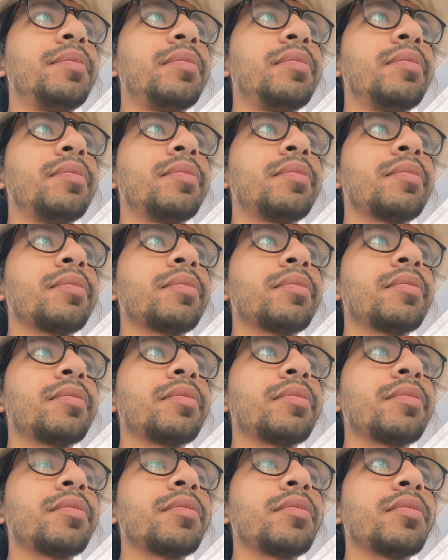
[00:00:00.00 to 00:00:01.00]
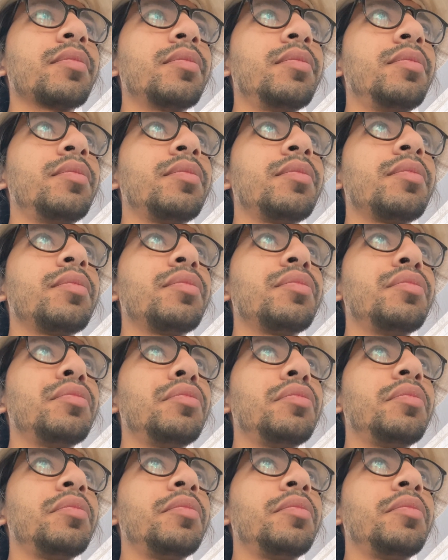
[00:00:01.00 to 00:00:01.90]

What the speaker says: (silence)